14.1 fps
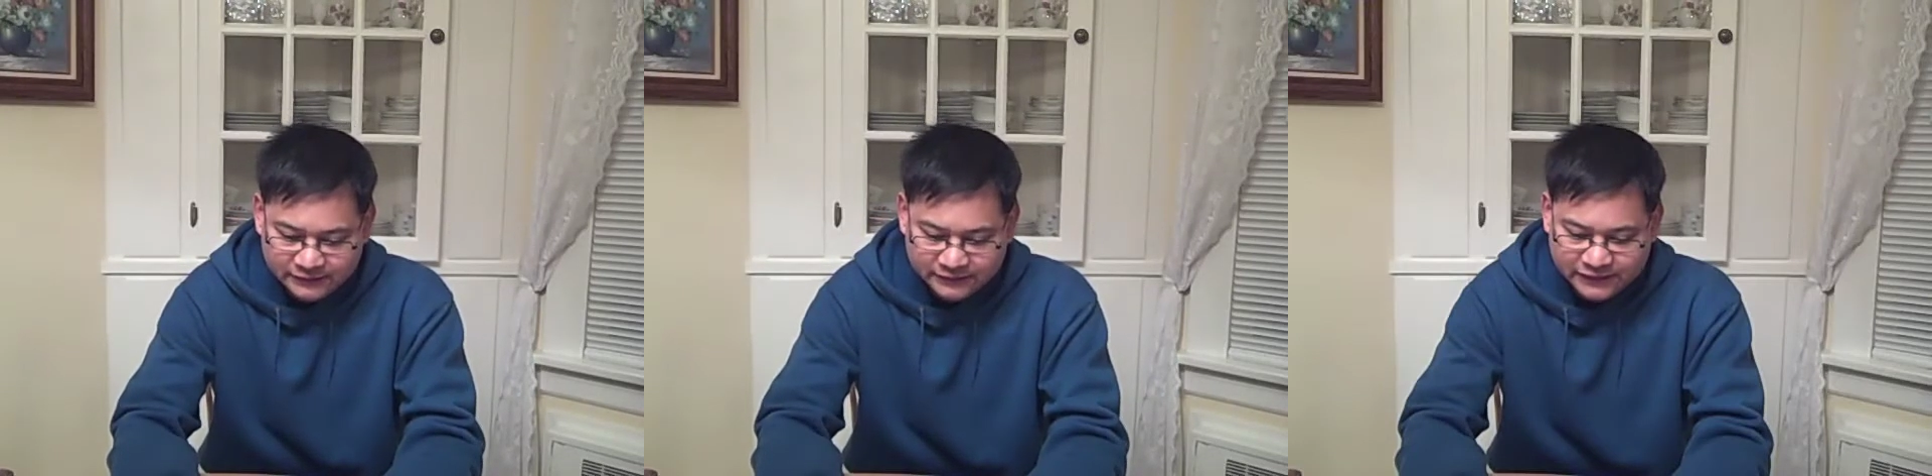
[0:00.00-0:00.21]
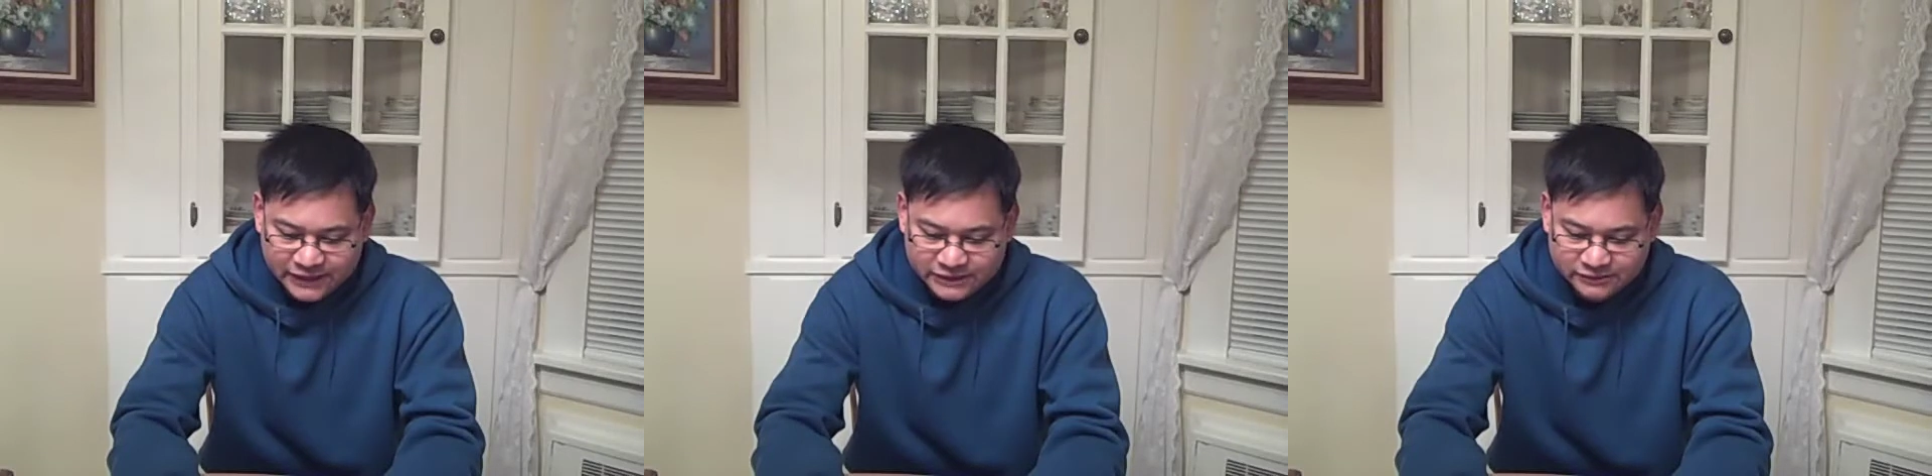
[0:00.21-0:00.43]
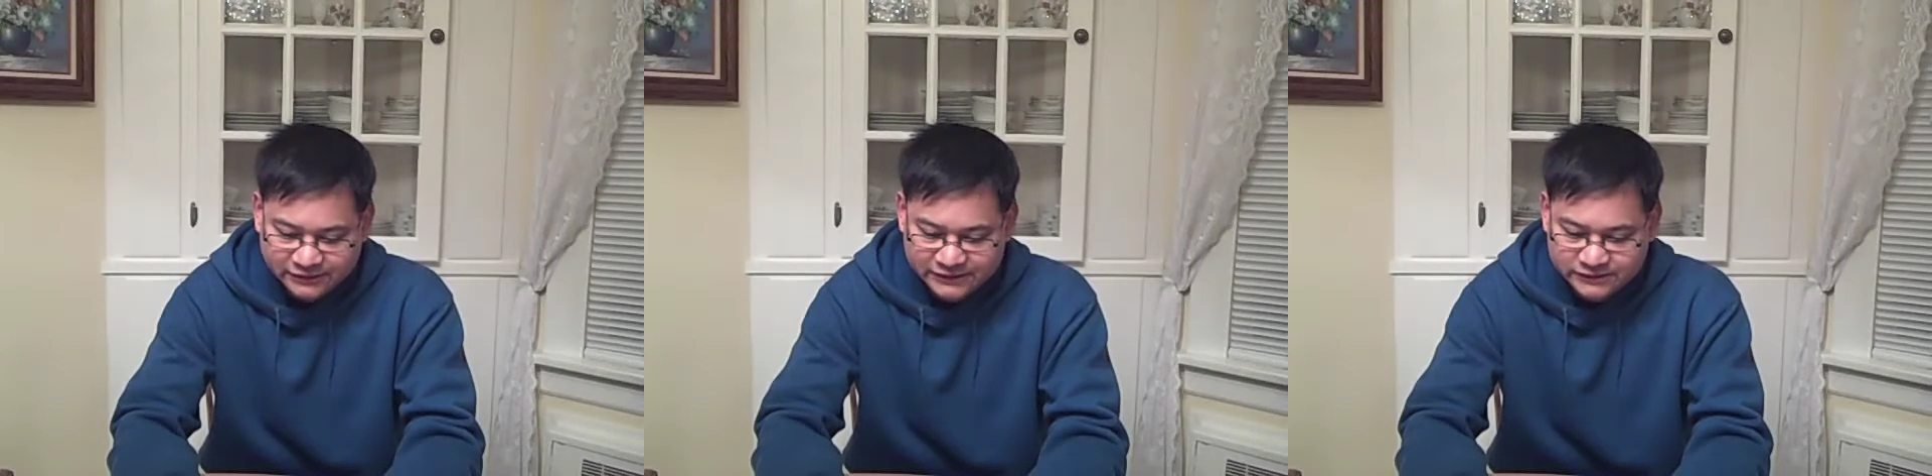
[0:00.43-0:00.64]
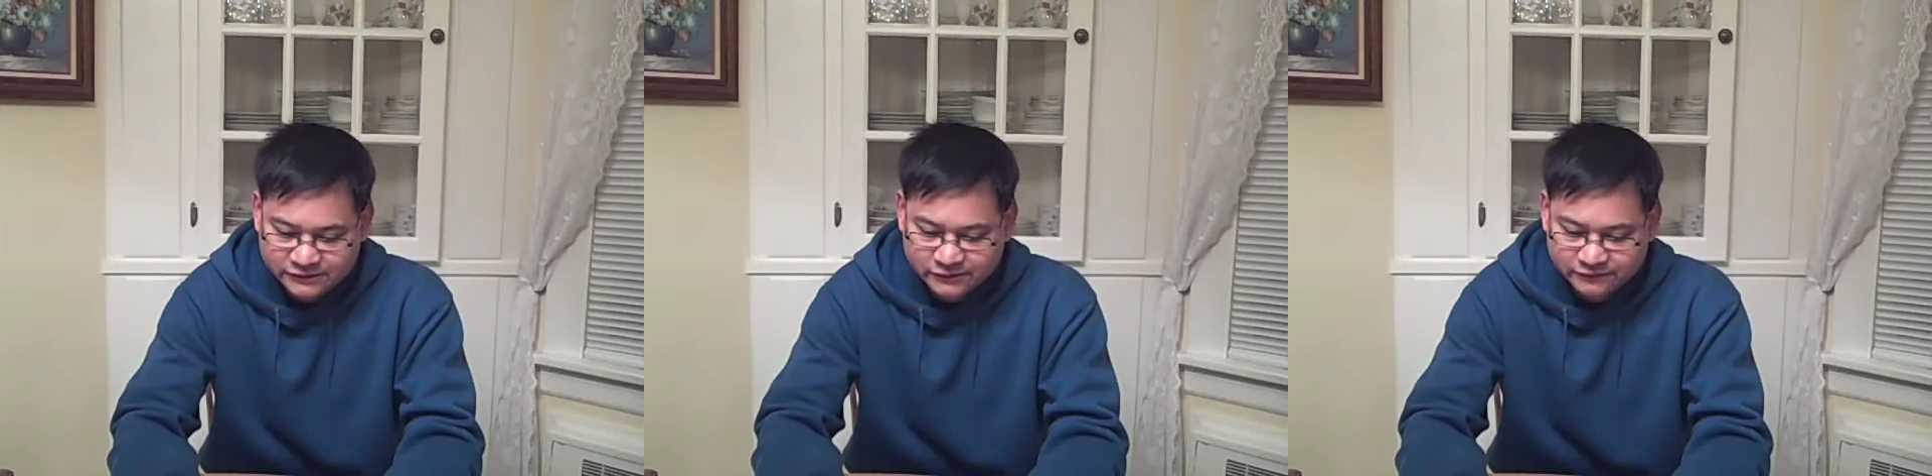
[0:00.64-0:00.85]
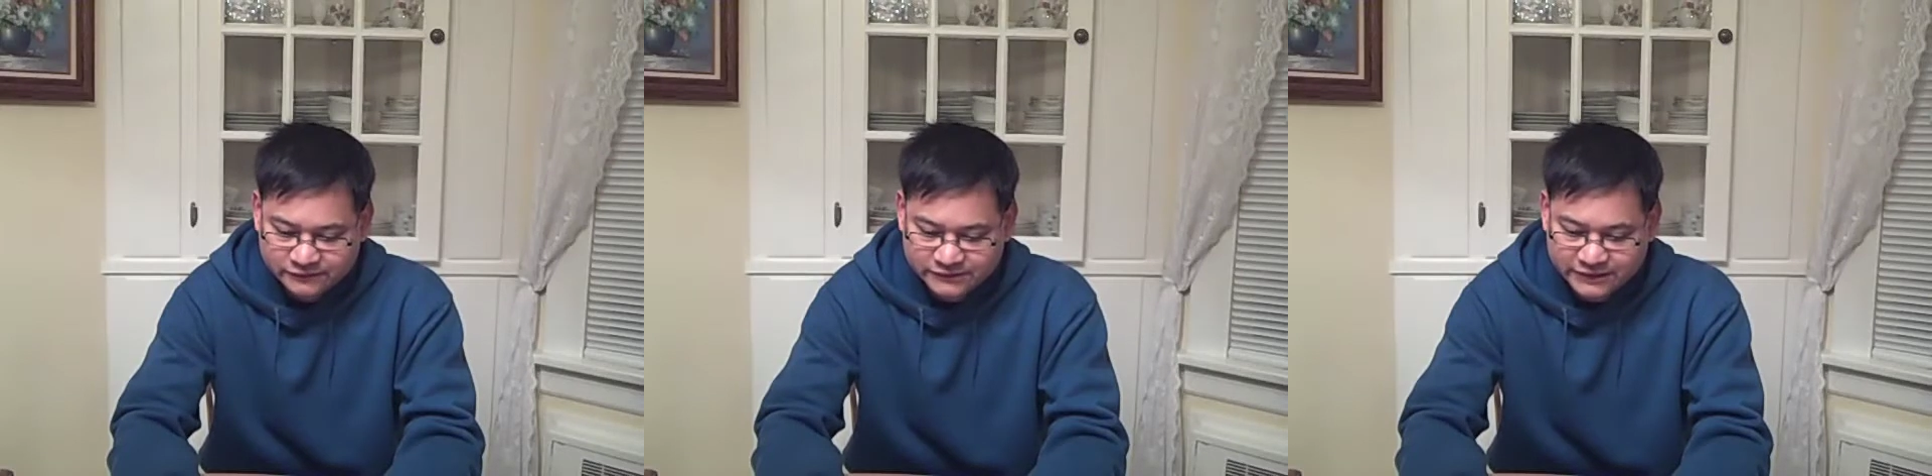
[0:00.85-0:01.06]
National
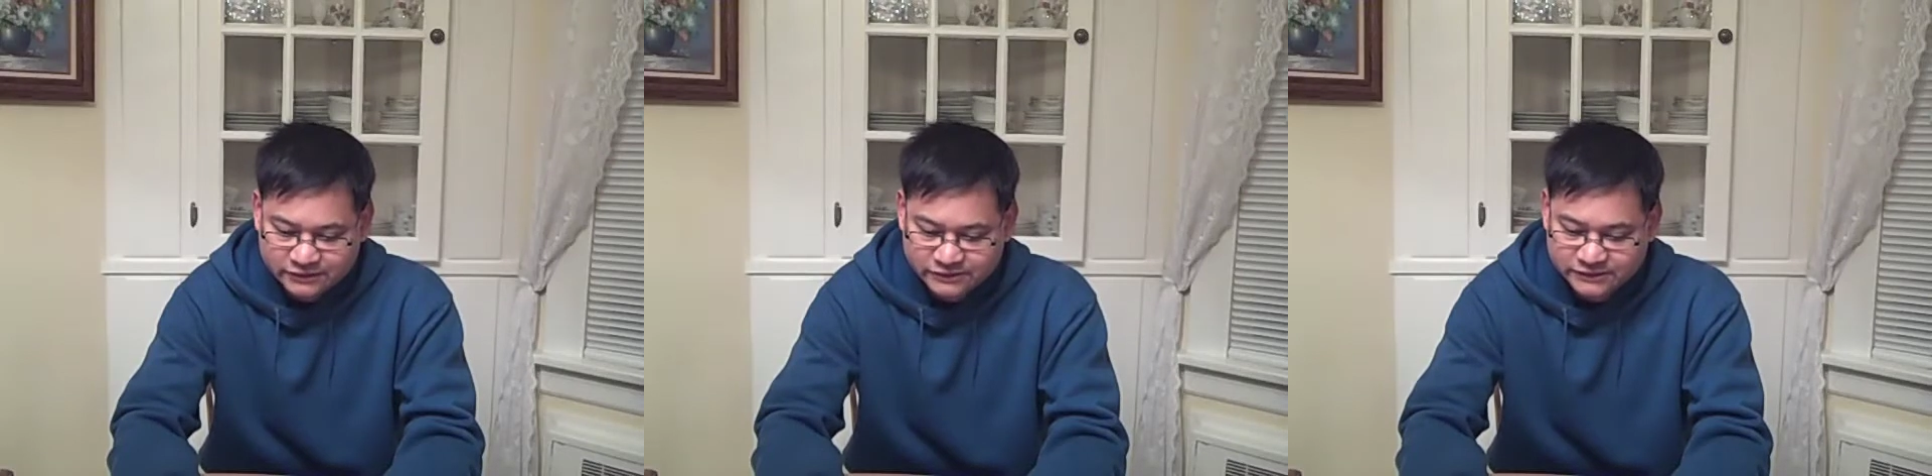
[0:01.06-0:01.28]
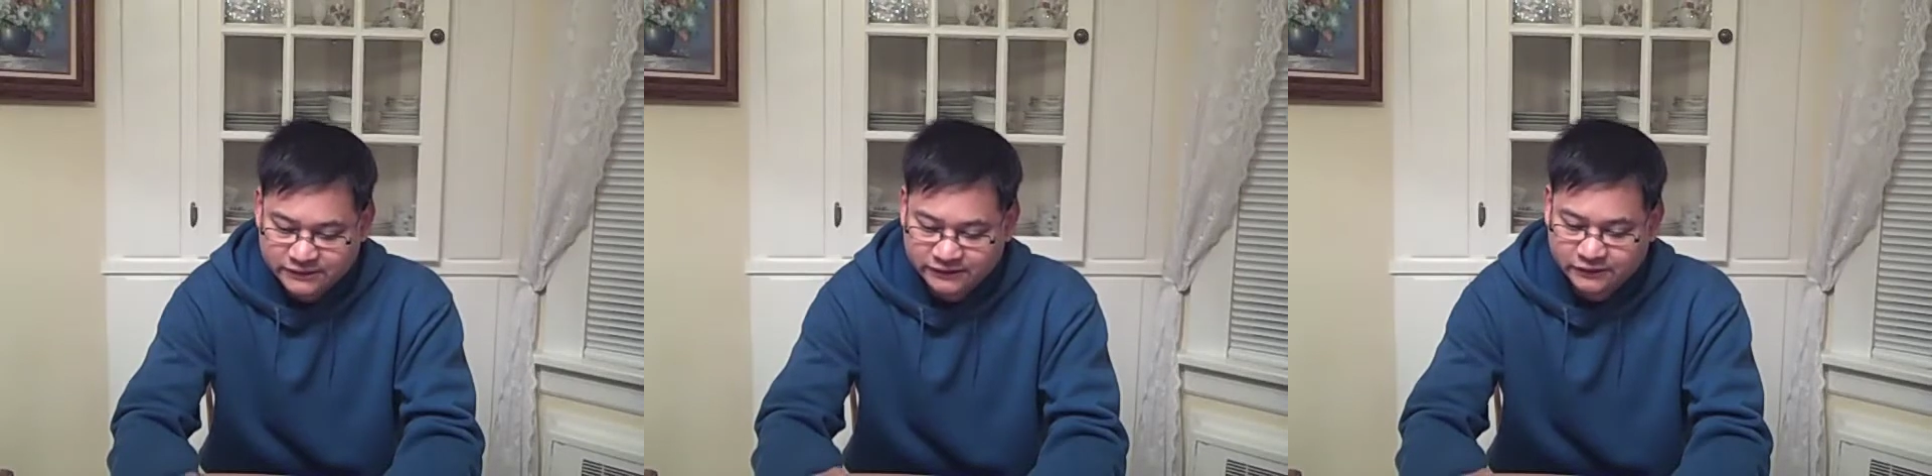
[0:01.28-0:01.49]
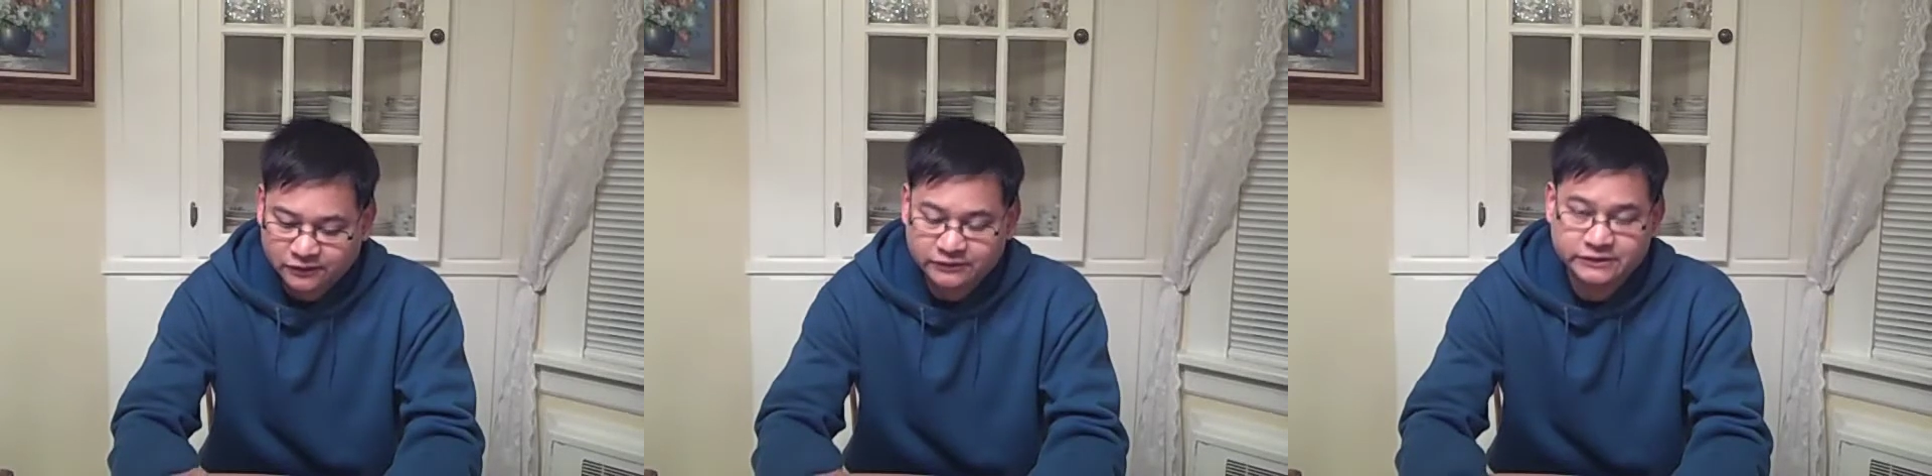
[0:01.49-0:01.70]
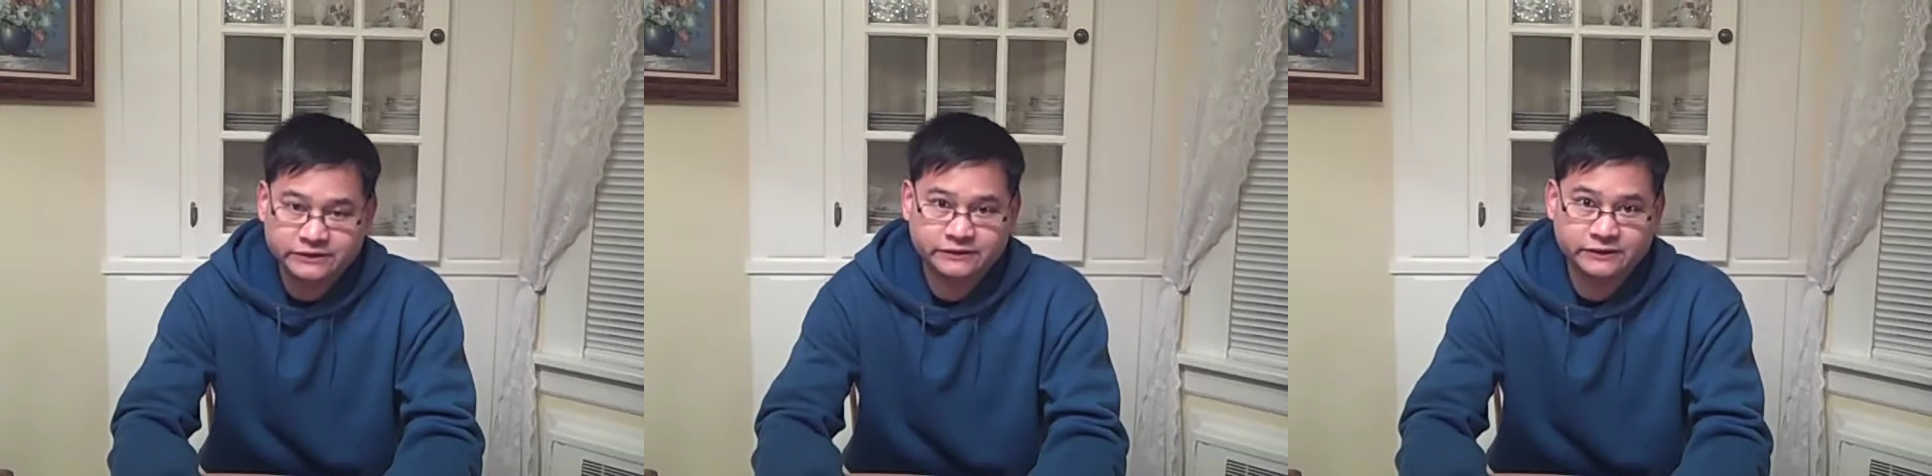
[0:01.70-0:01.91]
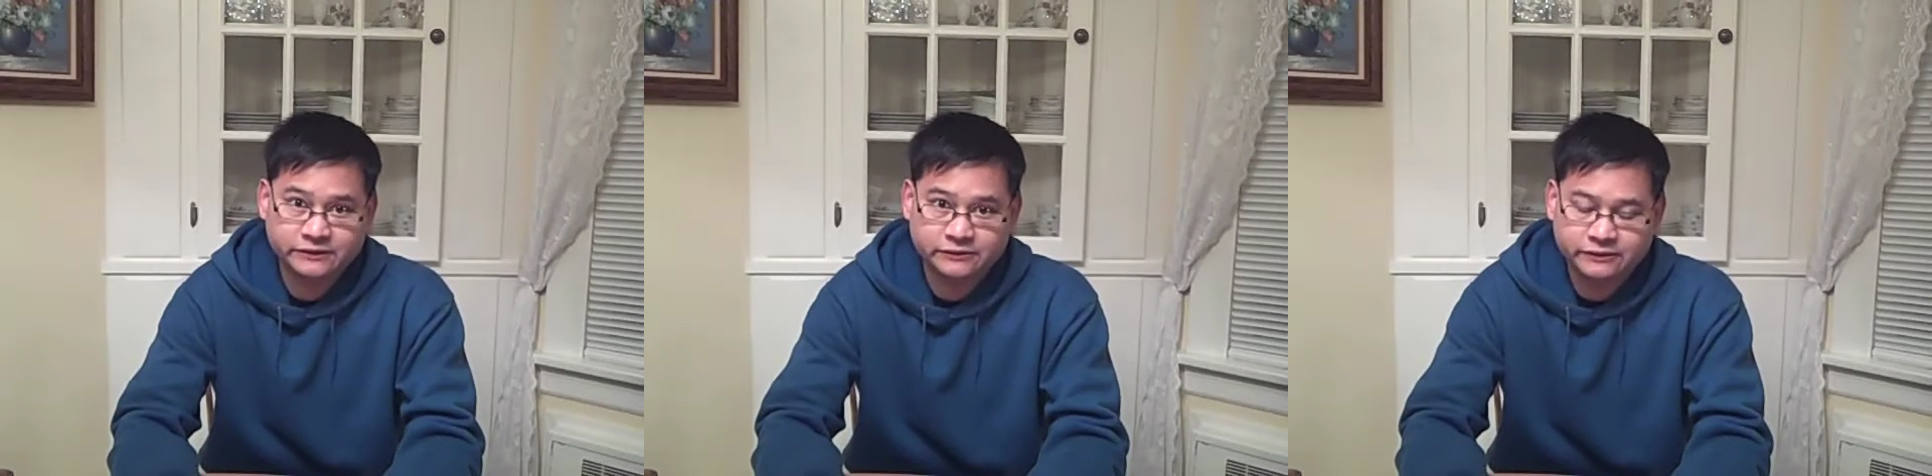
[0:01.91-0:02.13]
Institute of Standards and Technology,
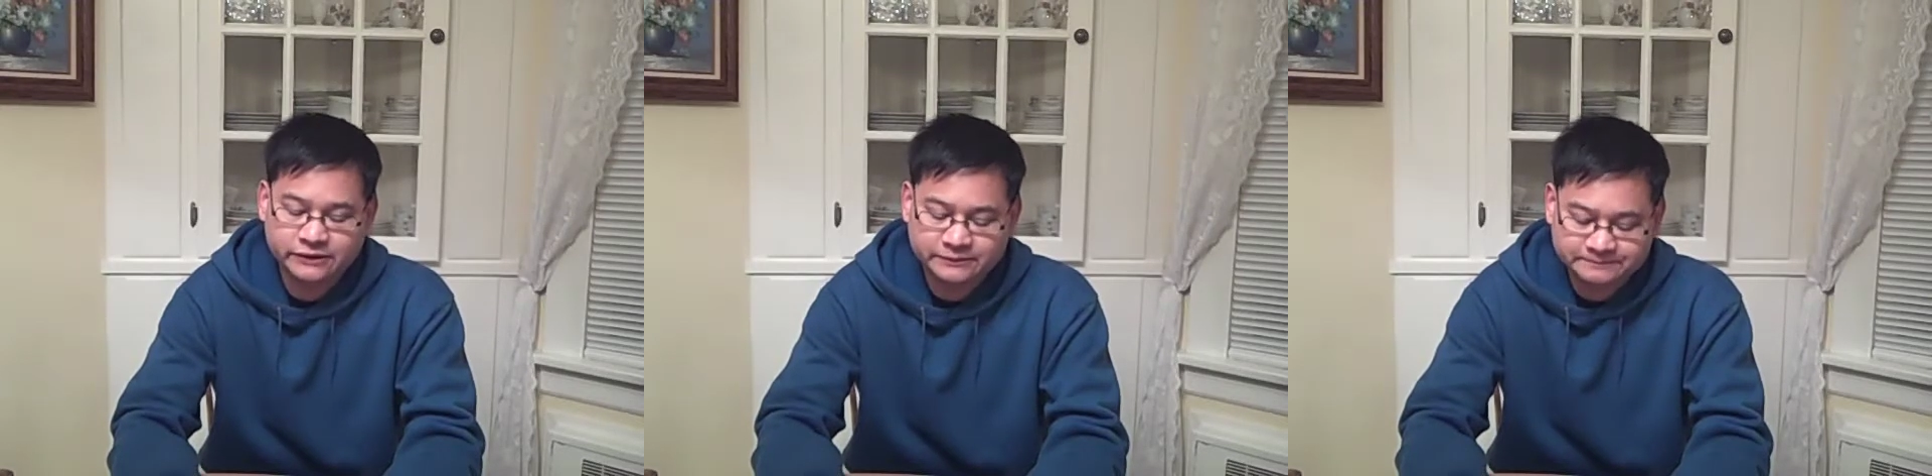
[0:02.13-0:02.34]
their